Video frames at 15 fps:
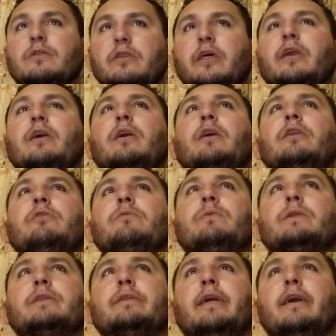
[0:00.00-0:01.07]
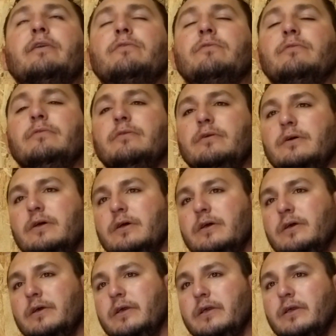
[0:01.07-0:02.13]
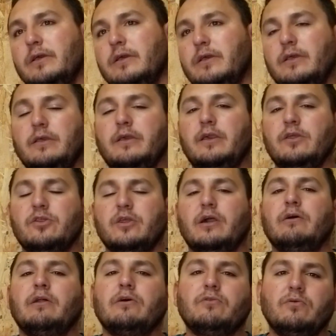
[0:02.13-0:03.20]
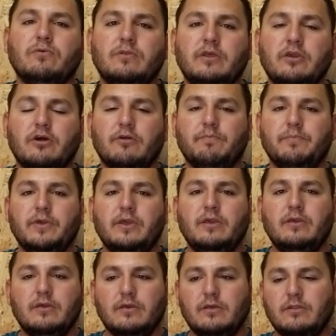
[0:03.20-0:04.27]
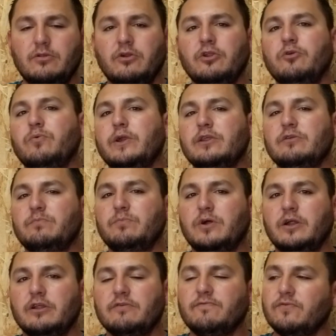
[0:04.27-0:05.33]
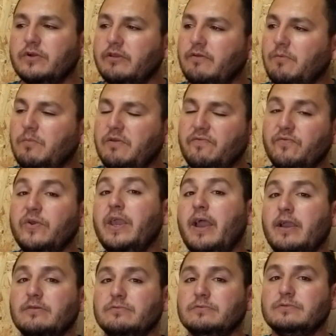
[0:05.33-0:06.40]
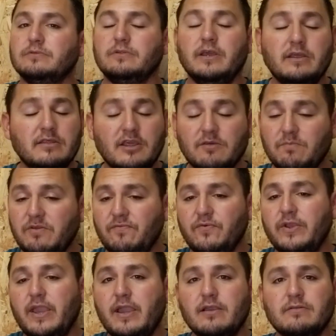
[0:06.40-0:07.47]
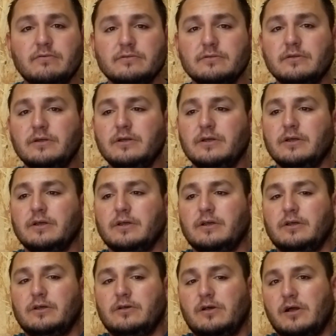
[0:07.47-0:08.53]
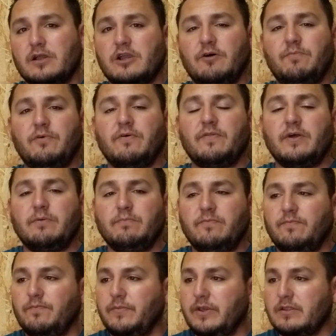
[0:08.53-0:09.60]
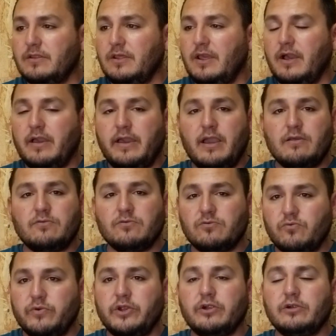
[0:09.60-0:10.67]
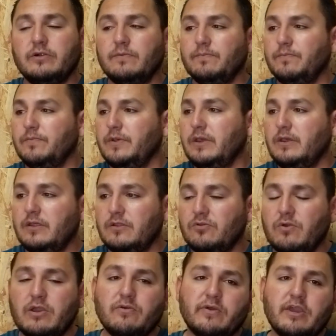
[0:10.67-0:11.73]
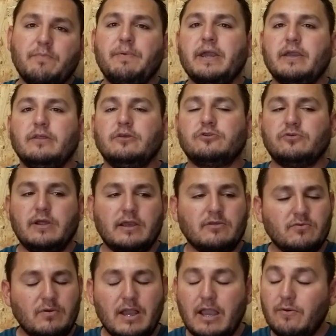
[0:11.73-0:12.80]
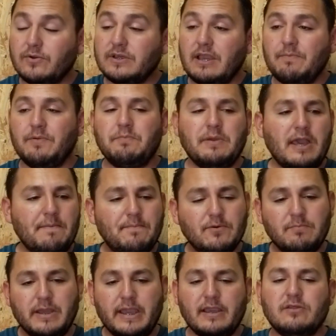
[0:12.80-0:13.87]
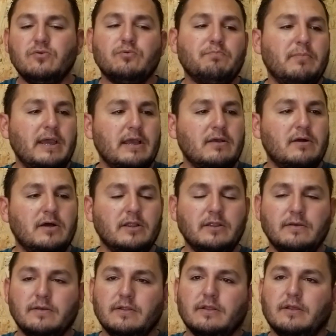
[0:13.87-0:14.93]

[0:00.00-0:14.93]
thank God it was an axle. And shout out to DRP, Dirty Racing Products, for giving me free axles. They sent me free axles, a couple of them, STI axles rear, so I could get back in the track. So I was happy, man. I put my axles back on.